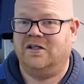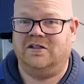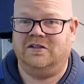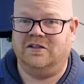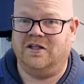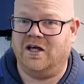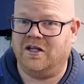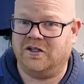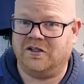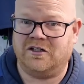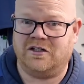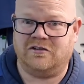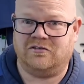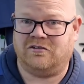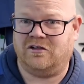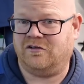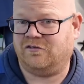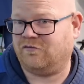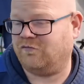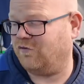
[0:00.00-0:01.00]
None of this,
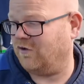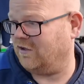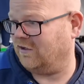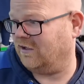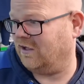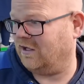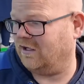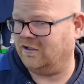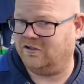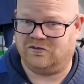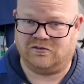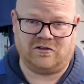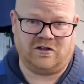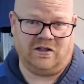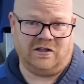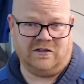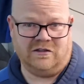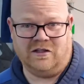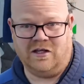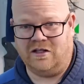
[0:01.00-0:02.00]
let's fit that, let's
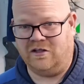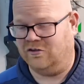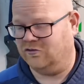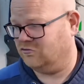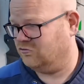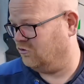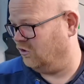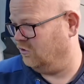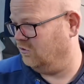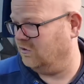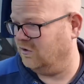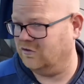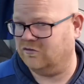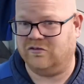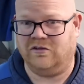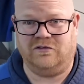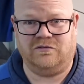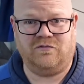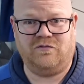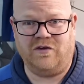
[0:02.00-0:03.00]
clean that, let's do this,
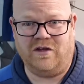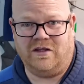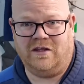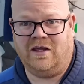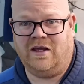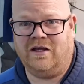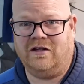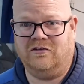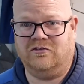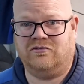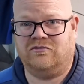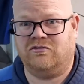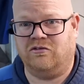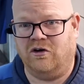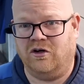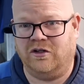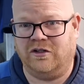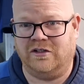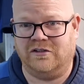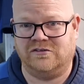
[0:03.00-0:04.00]
let's fit that, let's
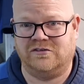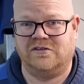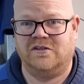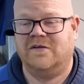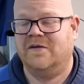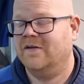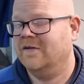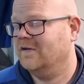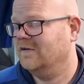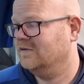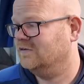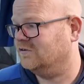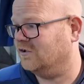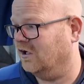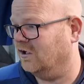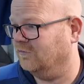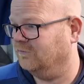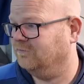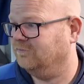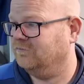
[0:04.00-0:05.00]
try this.
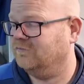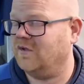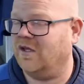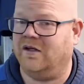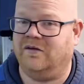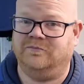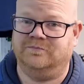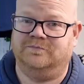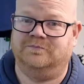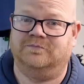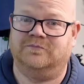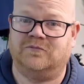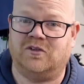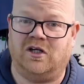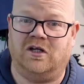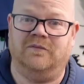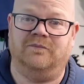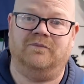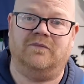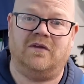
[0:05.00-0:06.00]
So, yeah.
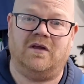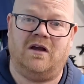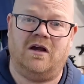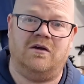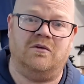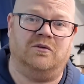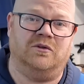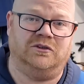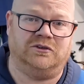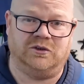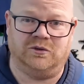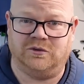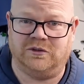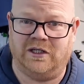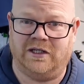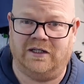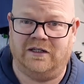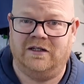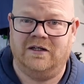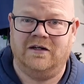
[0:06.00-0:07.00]
So, hope you enjoyed that.